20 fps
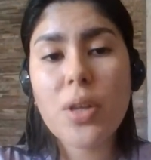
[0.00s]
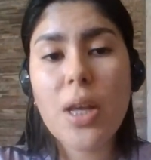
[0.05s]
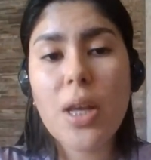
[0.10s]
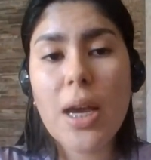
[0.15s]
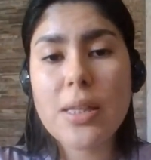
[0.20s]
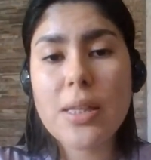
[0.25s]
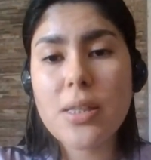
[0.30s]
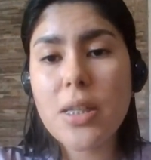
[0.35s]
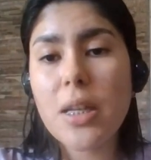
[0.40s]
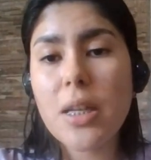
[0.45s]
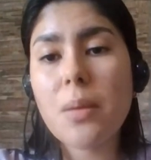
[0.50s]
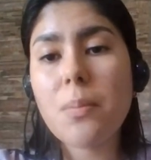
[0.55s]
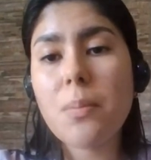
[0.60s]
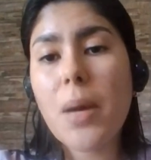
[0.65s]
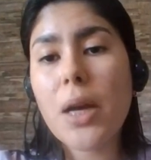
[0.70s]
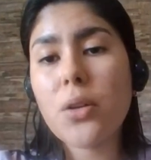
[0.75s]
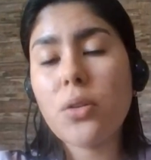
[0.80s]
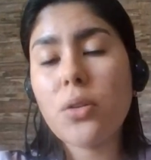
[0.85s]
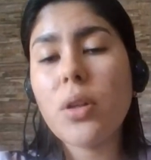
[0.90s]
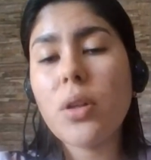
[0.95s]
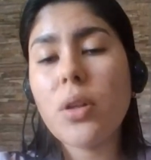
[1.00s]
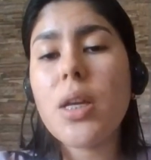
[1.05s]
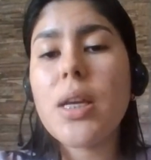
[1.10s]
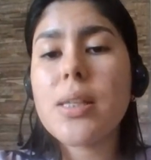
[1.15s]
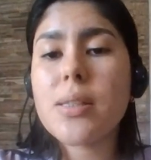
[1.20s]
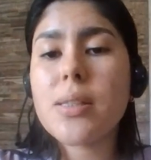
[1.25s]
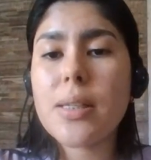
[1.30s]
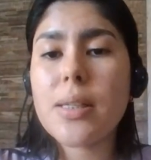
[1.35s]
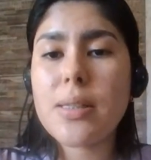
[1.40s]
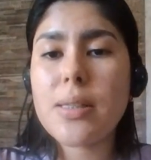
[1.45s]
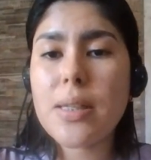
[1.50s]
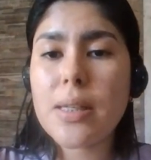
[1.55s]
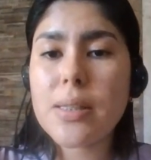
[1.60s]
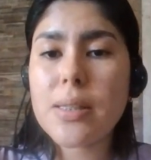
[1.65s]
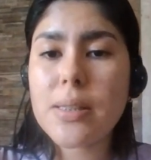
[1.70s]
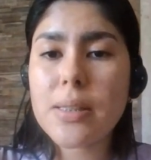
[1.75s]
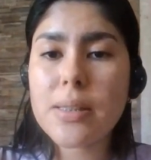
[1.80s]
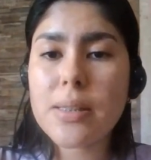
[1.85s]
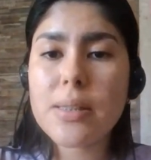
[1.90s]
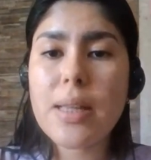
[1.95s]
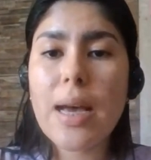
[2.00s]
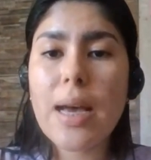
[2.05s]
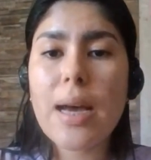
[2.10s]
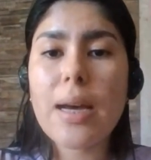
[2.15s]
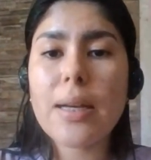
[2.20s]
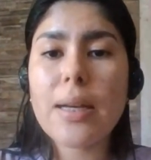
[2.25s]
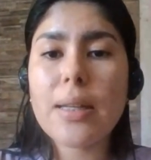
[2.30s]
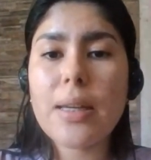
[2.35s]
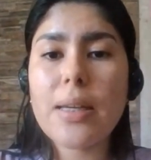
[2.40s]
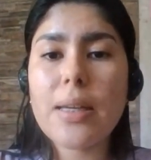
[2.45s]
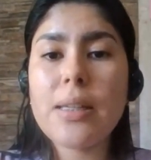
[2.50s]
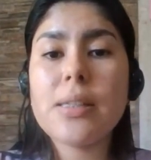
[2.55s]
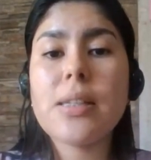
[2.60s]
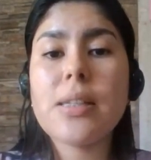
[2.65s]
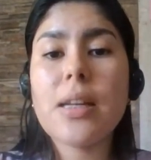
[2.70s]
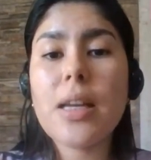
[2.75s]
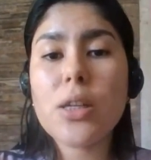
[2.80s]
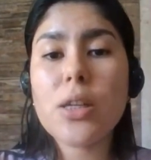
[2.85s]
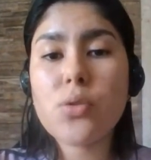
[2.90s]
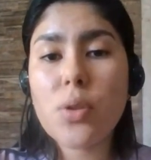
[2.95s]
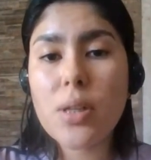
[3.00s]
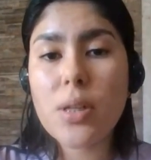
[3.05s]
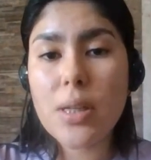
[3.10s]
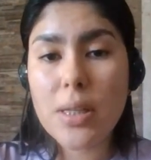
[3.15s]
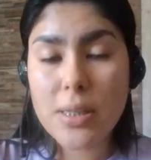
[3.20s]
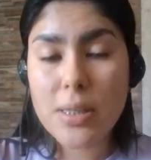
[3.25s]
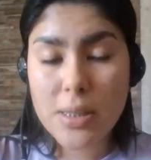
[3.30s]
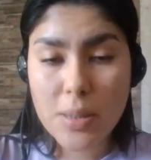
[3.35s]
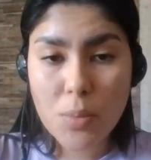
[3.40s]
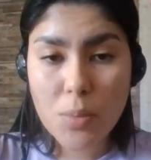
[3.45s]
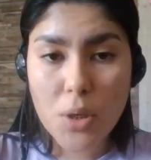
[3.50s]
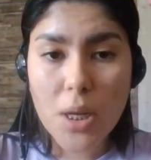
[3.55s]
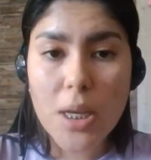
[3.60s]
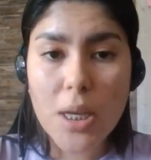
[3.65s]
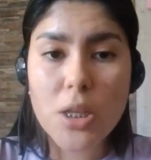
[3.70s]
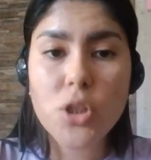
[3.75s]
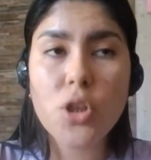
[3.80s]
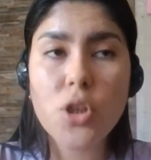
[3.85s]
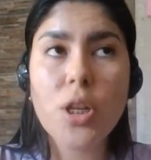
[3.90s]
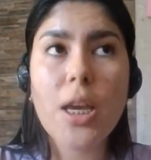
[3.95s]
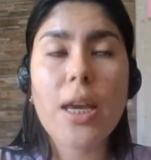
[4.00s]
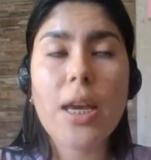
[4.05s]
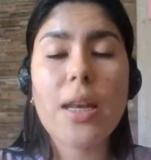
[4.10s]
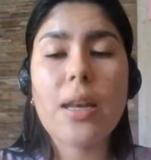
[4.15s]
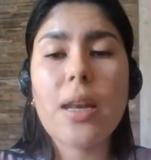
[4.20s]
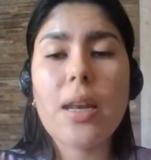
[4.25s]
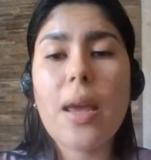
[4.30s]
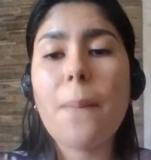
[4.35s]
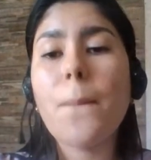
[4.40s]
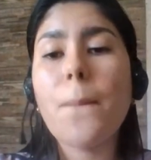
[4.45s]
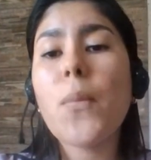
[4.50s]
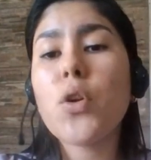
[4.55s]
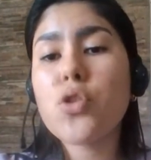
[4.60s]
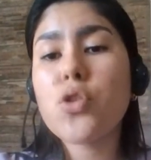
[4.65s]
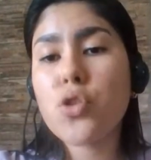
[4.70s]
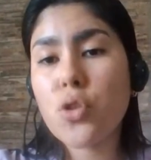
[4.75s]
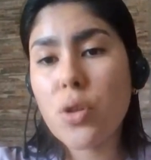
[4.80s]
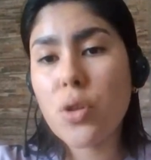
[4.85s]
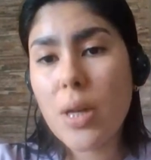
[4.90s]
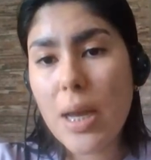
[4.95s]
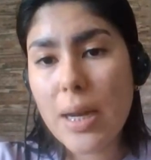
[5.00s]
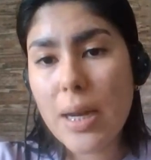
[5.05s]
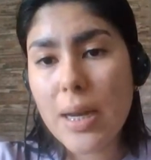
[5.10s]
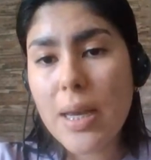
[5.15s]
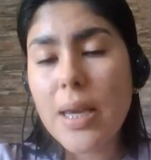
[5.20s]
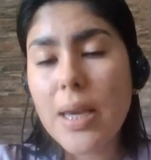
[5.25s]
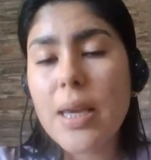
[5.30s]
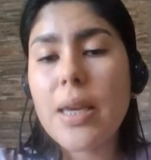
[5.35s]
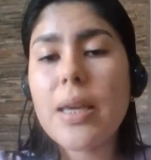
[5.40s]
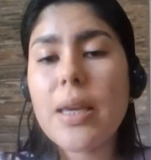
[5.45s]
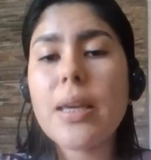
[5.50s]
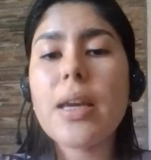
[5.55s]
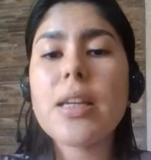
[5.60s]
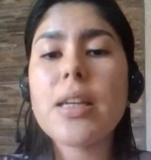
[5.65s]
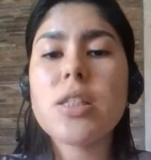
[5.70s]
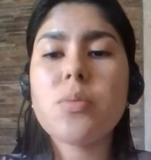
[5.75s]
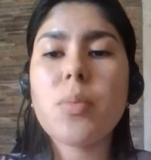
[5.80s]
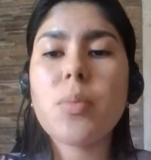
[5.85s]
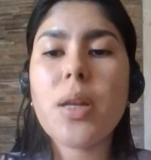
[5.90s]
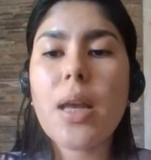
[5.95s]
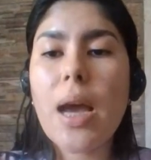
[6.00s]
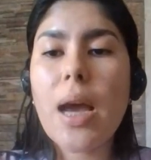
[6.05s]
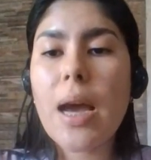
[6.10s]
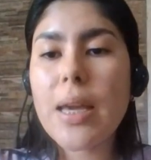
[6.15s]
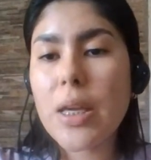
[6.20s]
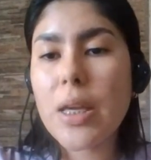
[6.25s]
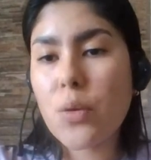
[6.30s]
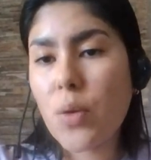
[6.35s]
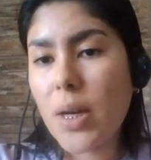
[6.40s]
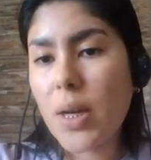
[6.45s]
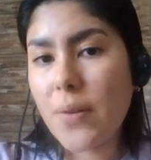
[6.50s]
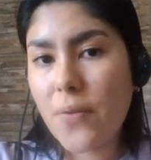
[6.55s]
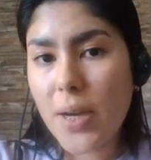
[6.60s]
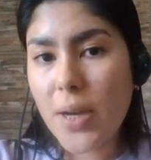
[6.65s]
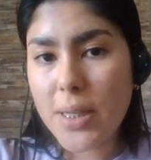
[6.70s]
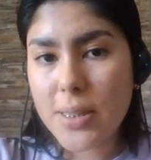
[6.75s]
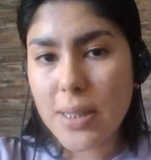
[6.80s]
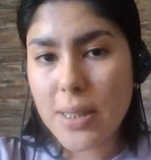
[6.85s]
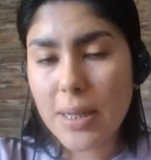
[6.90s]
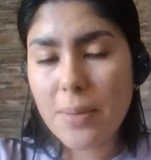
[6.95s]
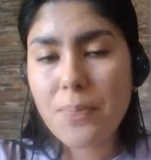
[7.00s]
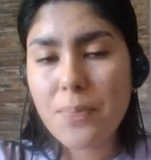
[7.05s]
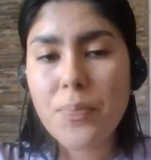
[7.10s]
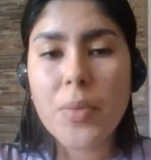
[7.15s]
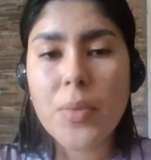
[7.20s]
hygiene model suggests that intellectual stimulation and emotional engagement are equally vital.